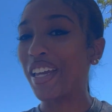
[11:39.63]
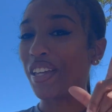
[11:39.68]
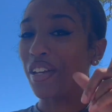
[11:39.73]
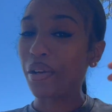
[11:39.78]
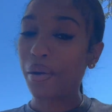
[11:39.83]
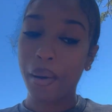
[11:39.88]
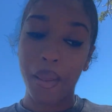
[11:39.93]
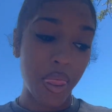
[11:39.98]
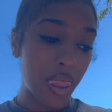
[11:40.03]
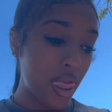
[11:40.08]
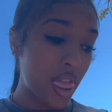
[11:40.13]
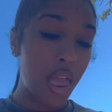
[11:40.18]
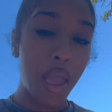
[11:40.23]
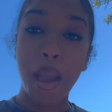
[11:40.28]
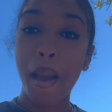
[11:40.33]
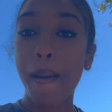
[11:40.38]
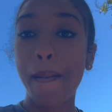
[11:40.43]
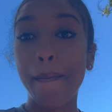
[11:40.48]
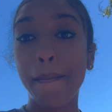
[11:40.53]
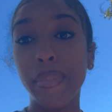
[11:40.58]
your
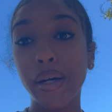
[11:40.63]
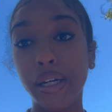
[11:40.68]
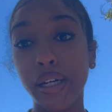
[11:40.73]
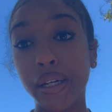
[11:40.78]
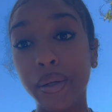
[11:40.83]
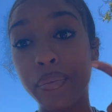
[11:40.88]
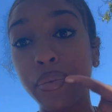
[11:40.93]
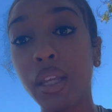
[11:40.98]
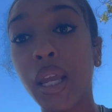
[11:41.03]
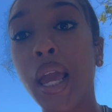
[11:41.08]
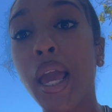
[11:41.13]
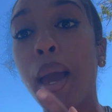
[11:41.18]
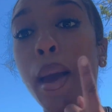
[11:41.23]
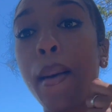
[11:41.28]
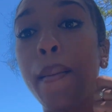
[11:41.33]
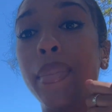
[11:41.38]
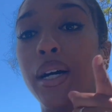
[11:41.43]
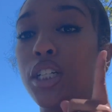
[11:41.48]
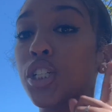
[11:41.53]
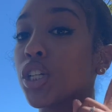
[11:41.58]
butt,
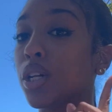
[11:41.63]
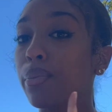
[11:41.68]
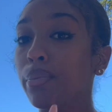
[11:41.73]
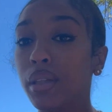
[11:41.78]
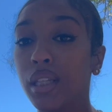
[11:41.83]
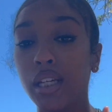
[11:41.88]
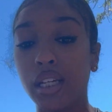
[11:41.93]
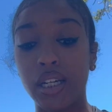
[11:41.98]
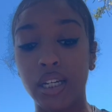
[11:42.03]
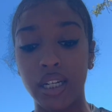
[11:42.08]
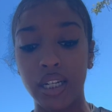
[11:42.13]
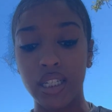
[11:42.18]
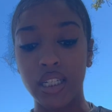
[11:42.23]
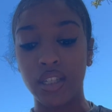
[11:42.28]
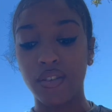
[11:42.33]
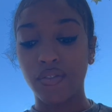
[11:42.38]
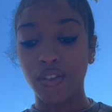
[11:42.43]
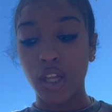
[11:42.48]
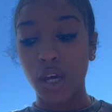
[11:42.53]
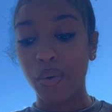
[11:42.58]
but your blood is
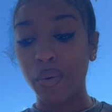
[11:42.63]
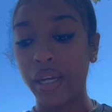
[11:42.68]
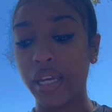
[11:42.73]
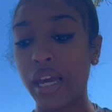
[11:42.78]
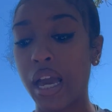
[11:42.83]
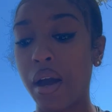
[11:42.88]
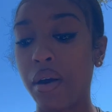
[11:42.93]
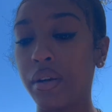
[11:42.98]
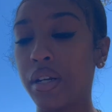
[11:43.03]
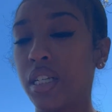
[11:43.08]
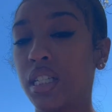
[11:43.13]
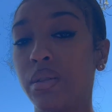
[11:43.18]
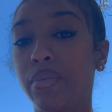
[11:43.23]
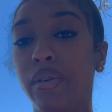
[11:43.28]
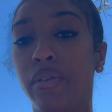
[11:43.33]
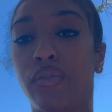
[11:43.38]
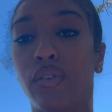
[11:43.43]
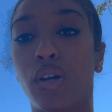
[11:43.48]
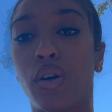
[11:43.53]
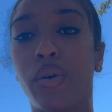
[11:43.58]
flowing how it needs to
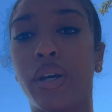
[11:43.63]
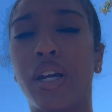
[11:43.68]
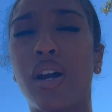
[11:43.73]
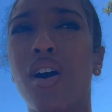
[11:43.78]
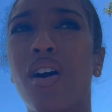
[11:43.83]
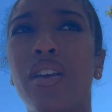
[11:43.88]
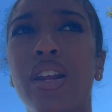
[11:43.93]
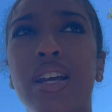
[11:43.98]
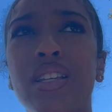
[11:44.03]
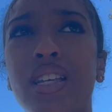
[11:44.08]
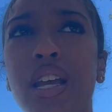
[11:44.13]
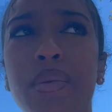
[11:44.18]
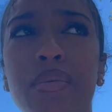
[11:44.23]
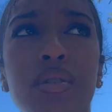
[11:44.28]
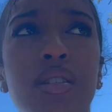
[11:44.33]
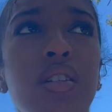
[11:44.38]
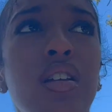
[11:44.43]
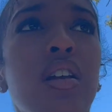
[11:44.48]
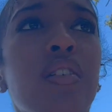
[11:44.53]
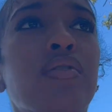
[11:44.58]
be flowing, all that type of
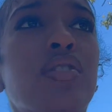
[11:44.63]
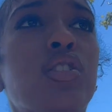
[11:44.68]
stuff.